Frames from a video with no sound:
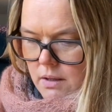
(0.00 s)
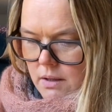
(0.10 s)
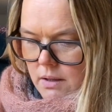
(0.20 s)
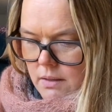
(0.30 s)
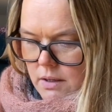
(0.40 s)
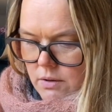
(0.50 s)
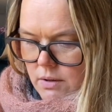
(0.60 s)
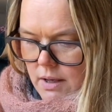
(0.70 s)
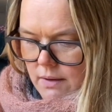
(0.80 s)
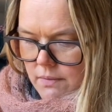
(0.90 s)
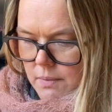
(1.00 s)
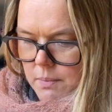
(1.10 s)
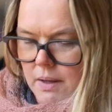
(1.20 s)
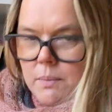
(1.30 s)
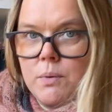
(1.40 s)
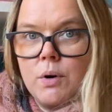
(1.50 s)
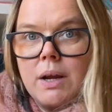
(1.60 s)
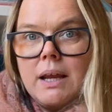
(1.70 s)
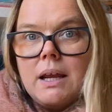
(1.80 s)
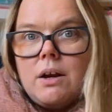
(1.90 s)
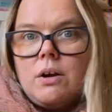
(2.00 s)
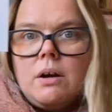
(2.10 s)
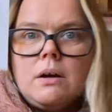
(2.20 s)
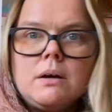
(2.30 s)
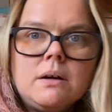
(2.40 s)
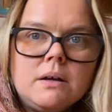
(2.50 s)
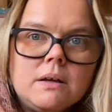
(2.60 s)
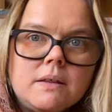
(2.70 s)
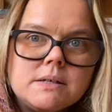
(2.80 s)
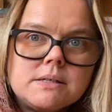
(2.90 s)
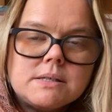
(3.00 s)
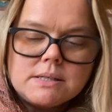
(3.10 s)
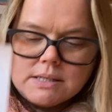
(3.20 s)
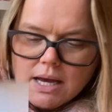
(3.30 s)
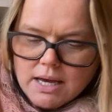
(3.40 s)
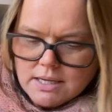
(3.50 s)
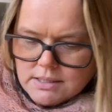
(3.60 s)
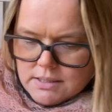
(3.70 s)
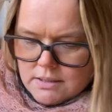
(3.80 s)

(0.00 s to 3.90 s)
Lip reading: And then you have the paper here. This is the size.